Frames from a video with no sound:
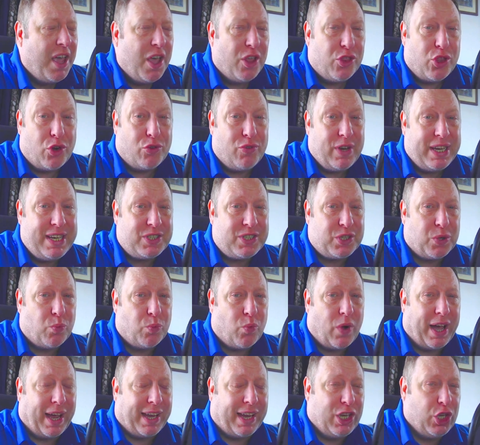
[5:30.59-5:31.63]
The reason
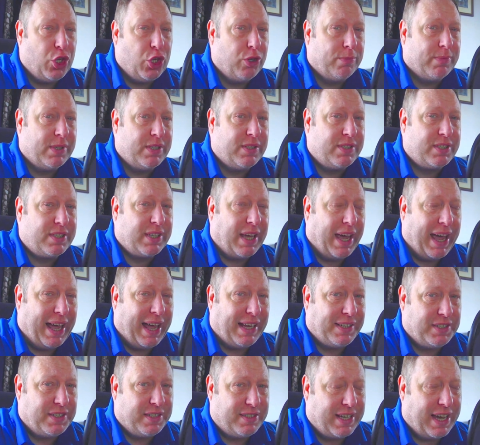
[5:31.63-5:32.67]
why humans
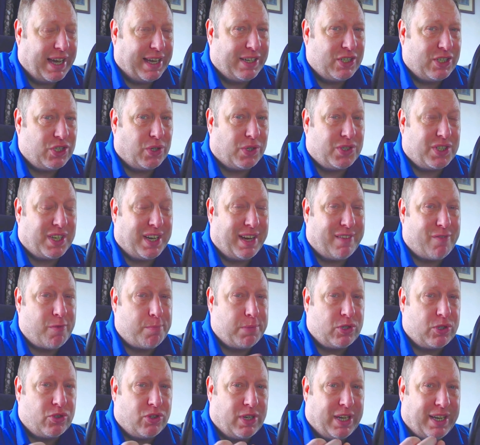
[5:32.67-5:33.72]
and dinosaurs are never
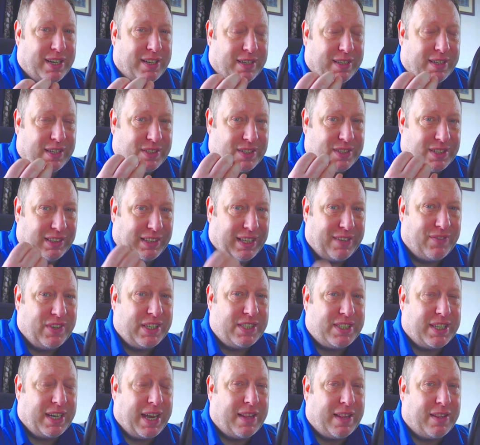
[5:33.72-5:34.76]
portrayed as living
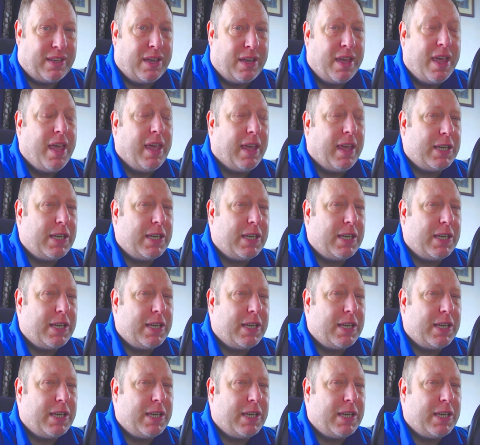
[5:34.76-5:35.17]
together